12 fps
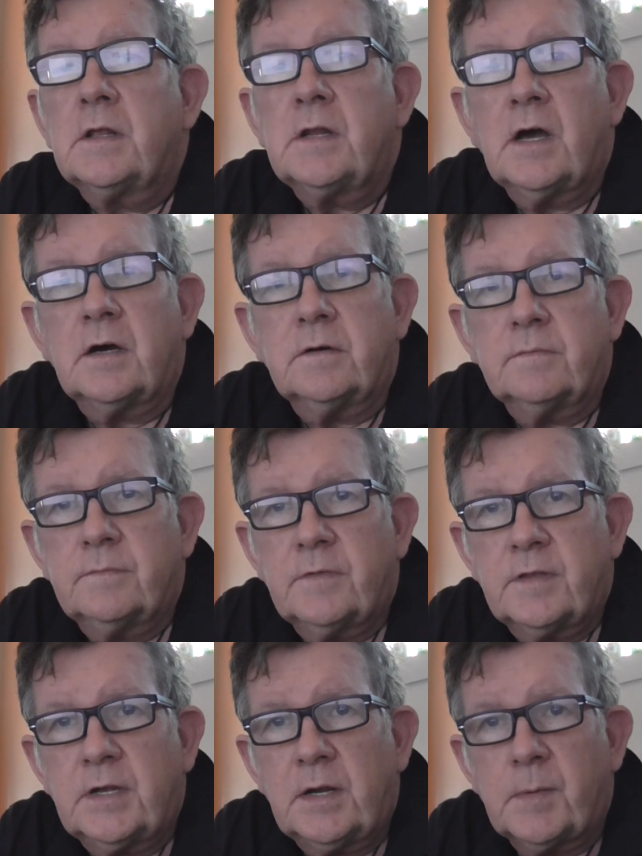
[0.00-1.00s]
Now,
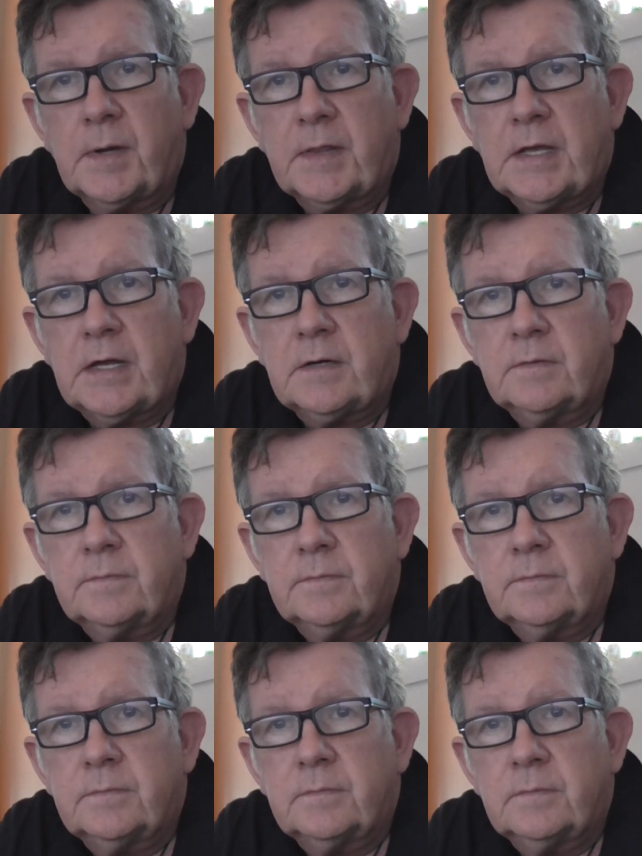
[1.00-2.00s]
think about that.
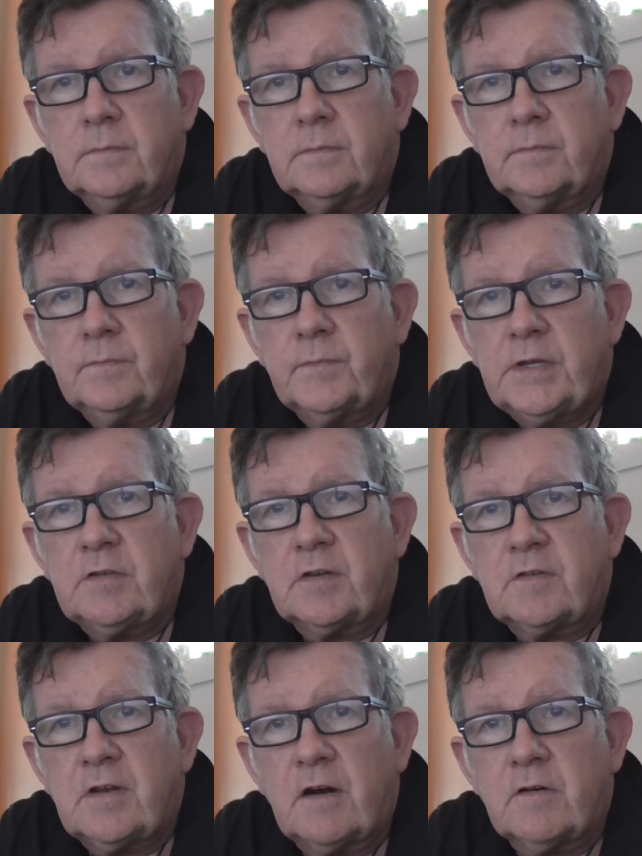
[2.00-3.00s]
He's a
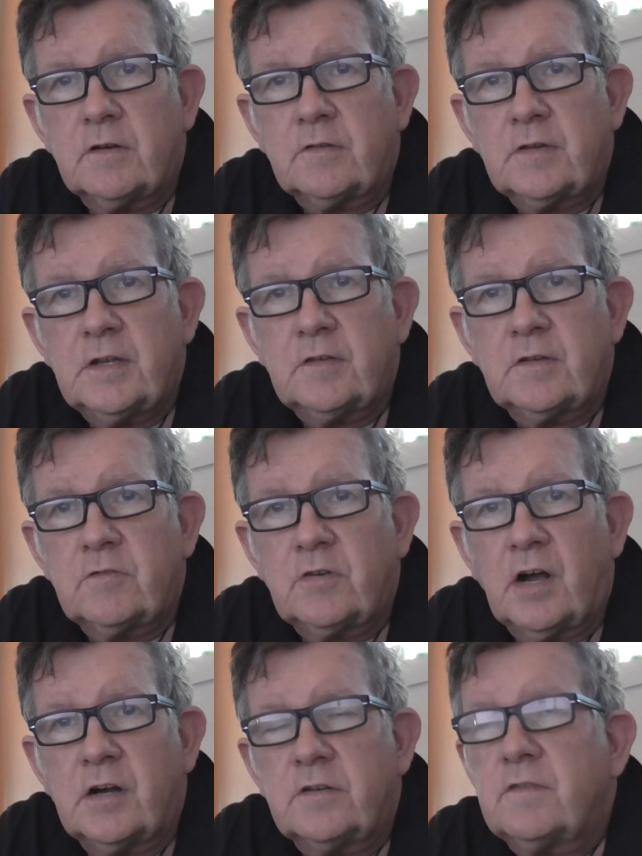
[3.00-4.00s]
terrorist. He's in
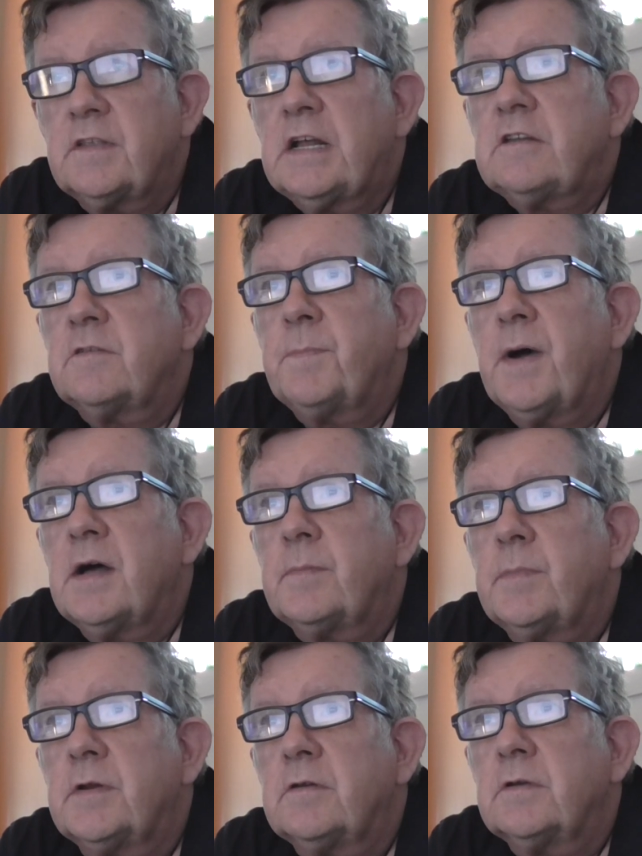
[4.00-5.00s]
charge of that
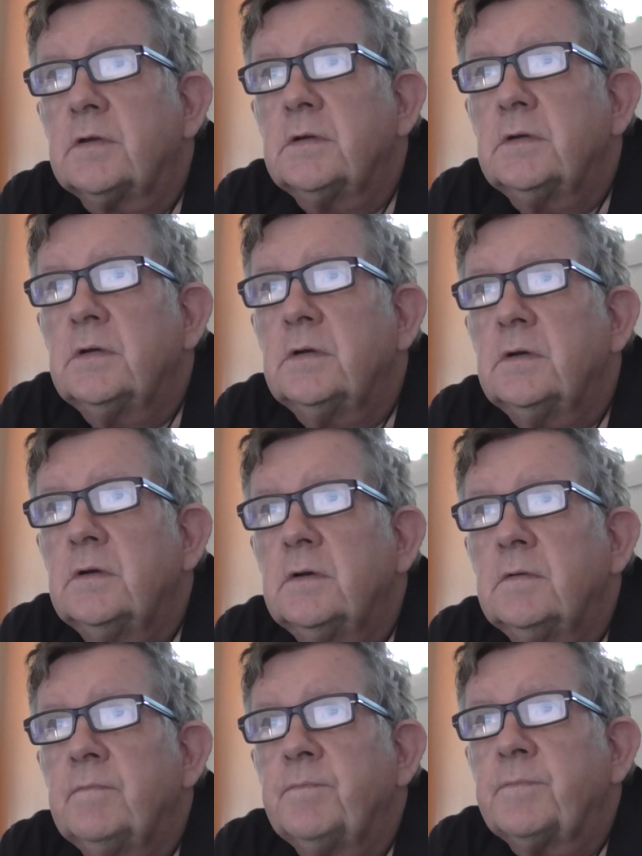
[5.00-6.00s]
department.
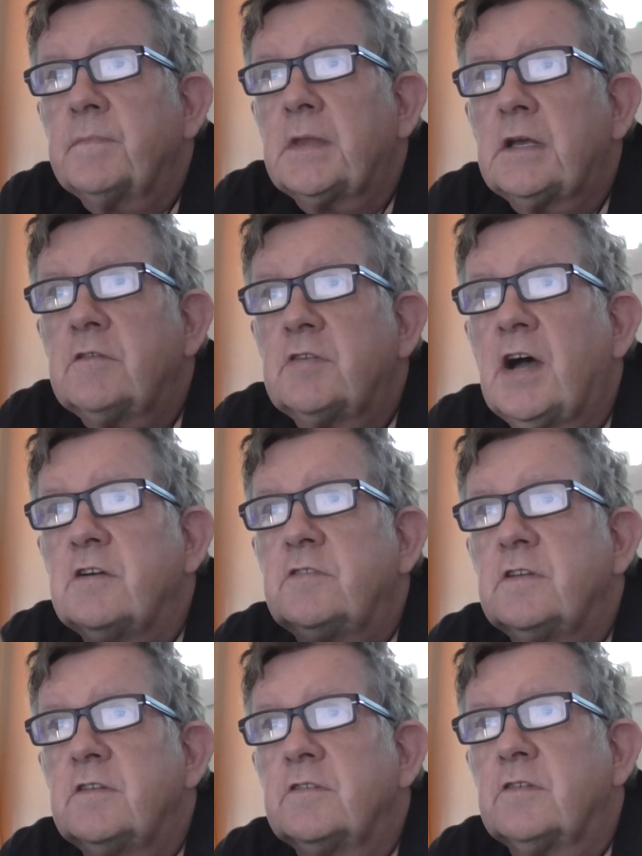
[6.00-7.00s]

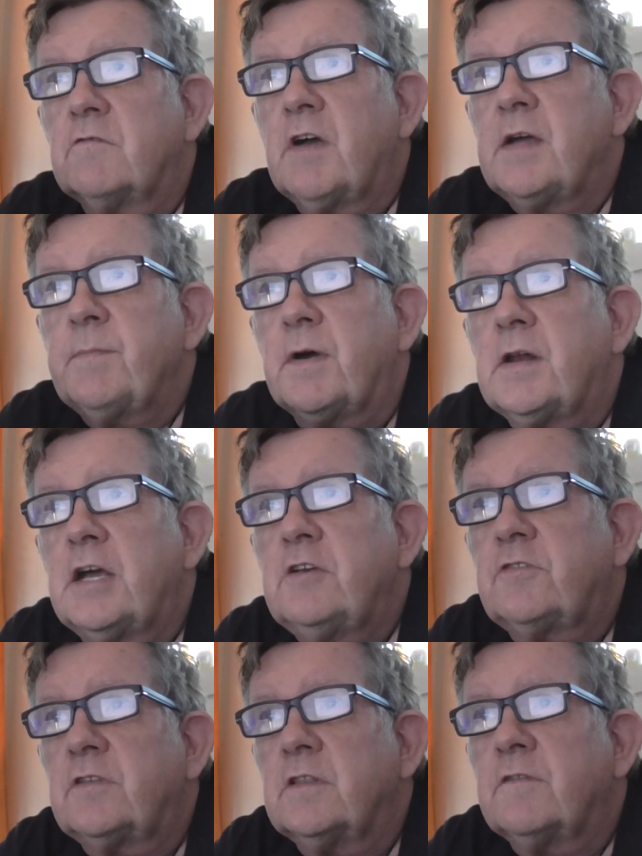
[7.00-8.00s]
Touted as a rainbow
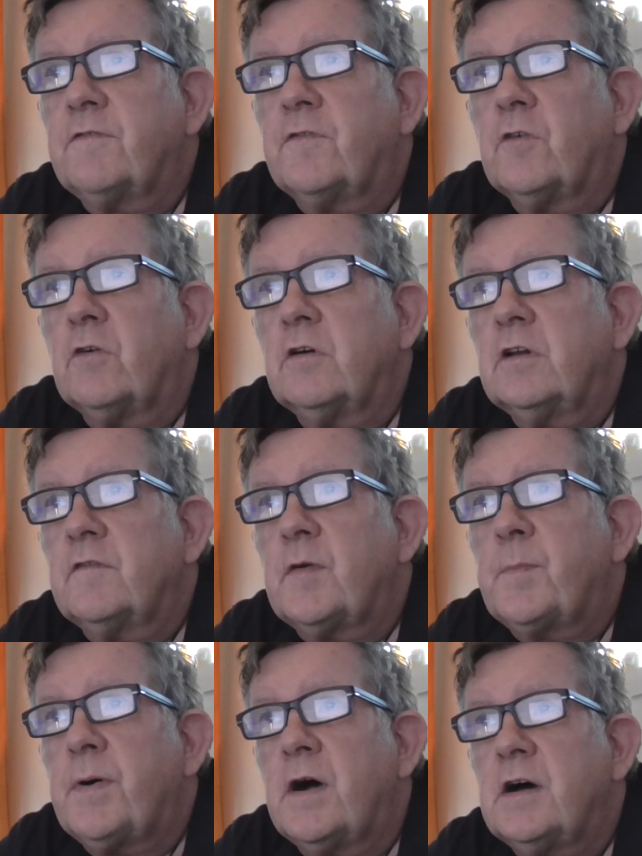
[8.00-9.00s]
nation, the fall of
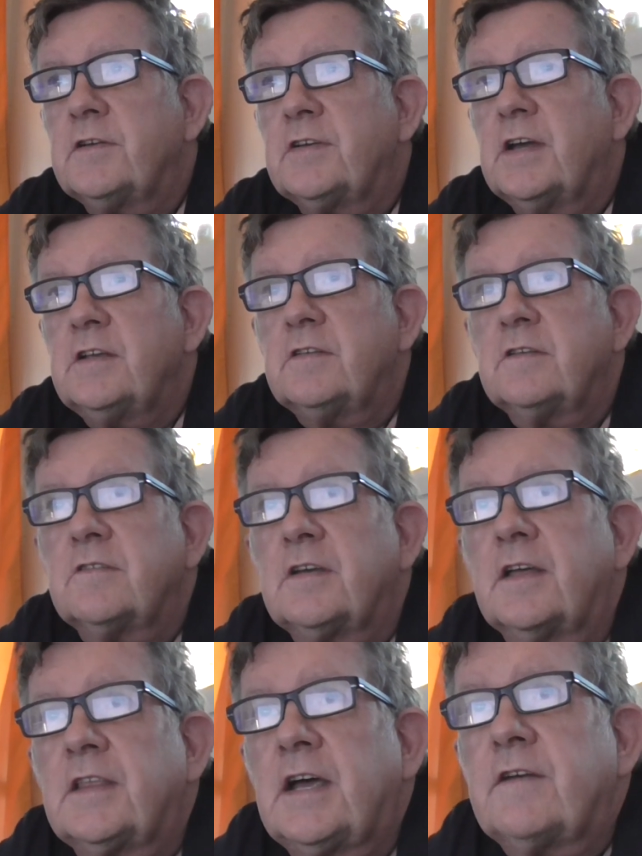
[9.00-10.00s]
apartheid in
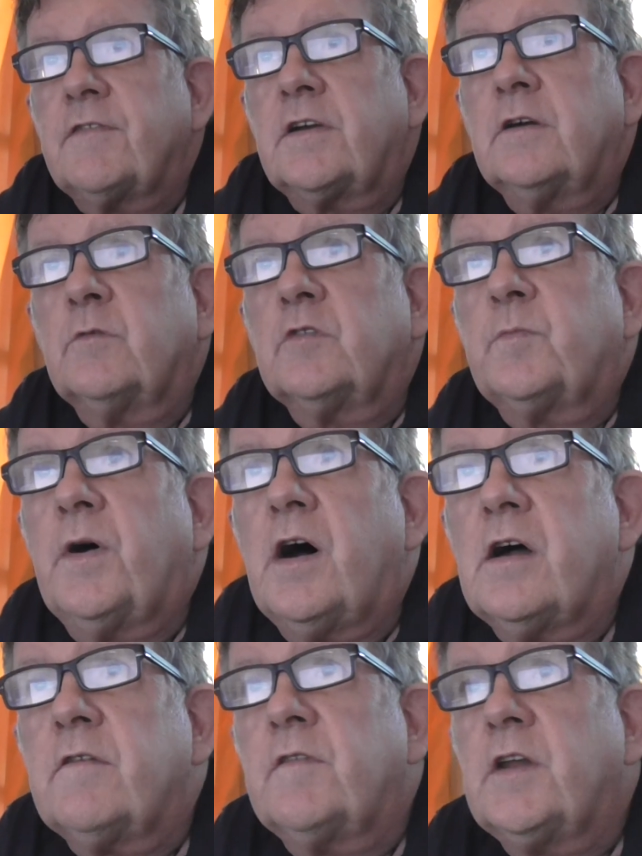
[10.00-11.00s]
South Africa was
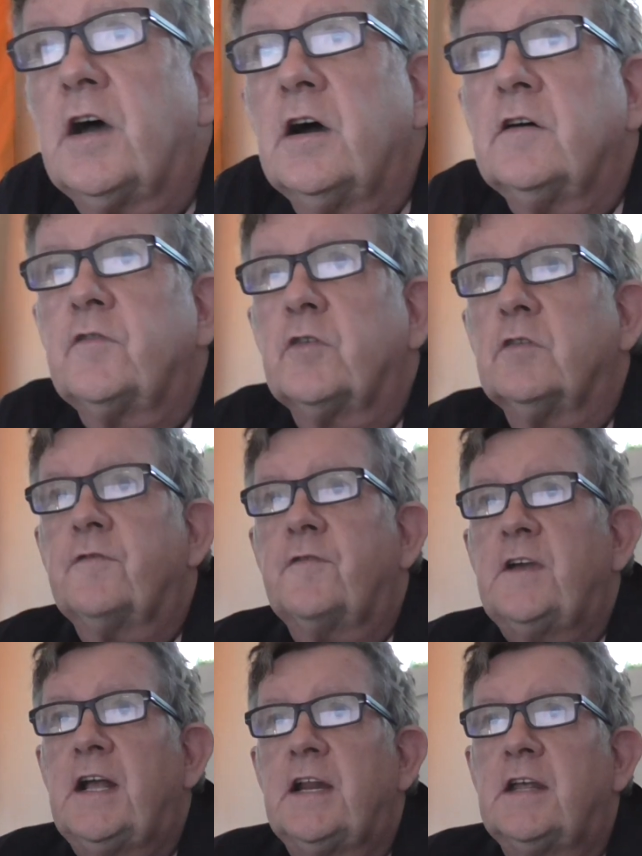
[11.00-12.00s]
part of an overall
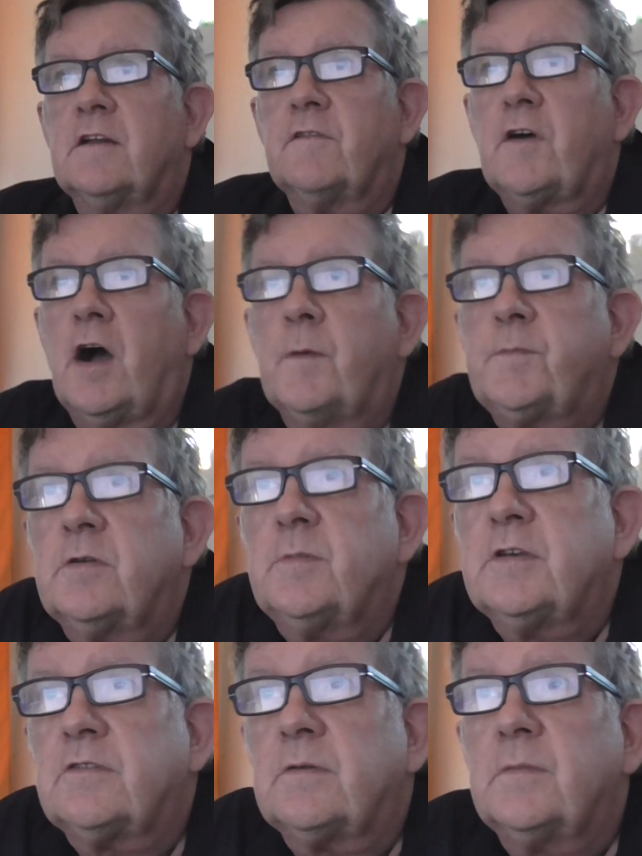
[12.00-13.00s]
feeling of
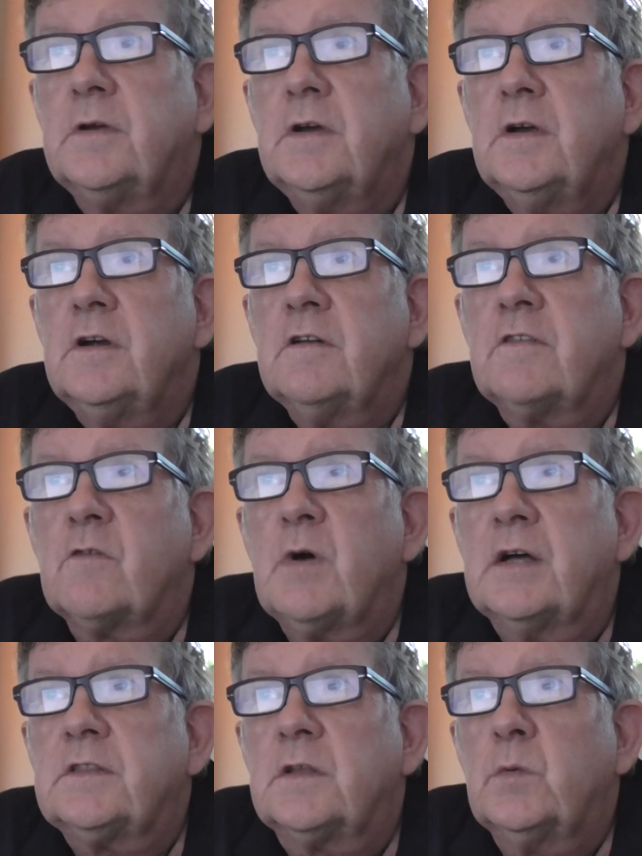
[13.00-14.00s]
optimism
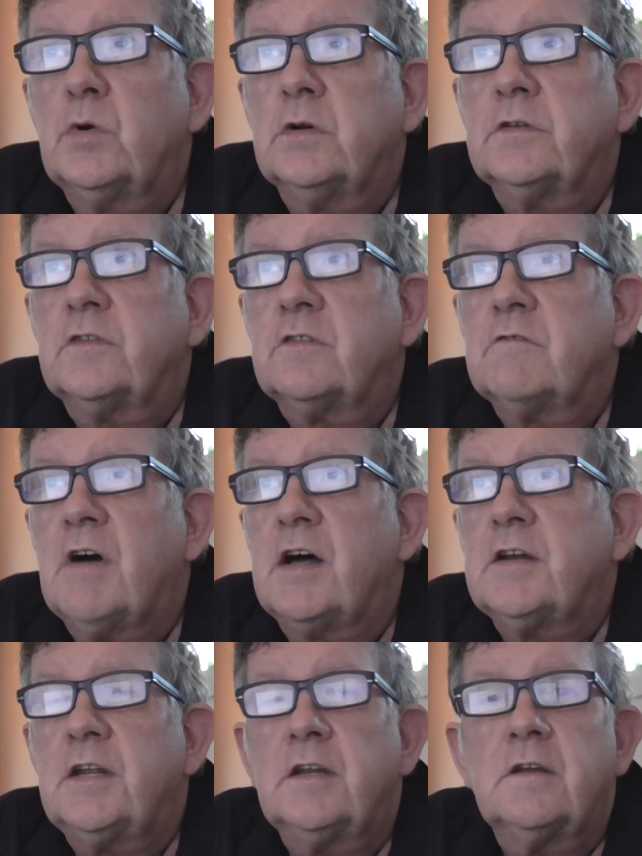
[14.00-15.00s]
throughout the world
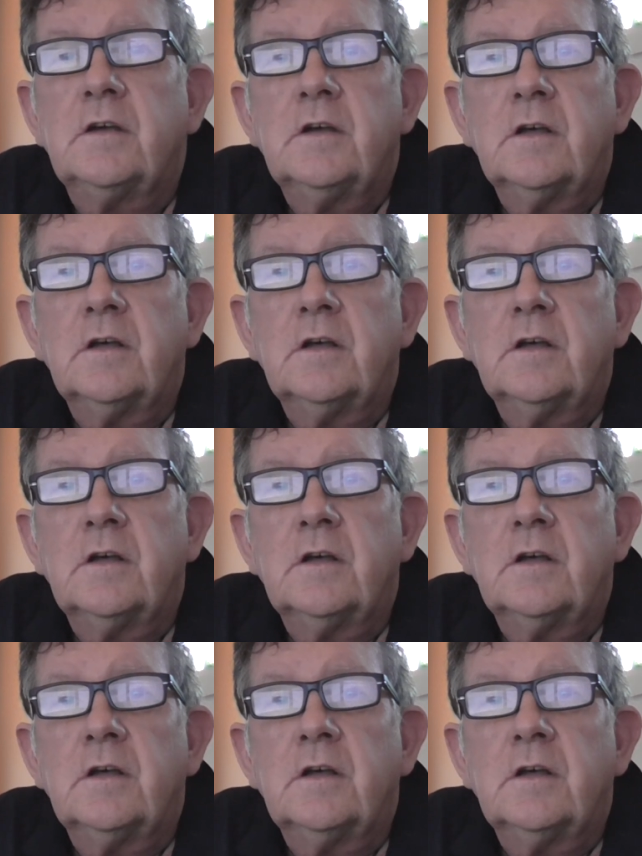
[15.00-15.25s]
surrounding